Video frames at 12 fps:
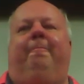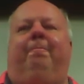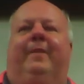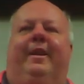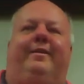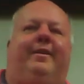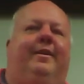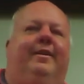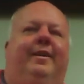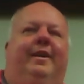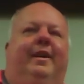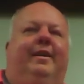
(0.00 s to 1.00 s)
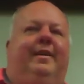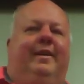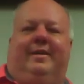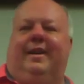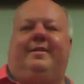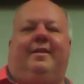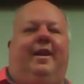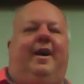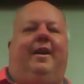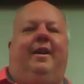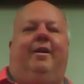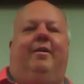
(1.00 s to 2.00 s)
it takes a
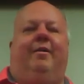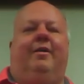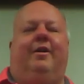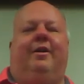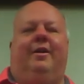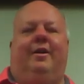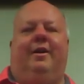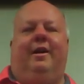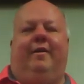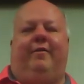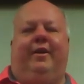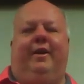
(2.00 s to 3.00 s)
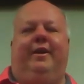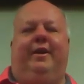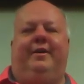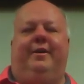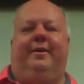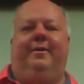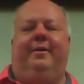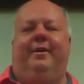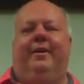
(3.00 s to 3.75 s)
lot longer for you to do,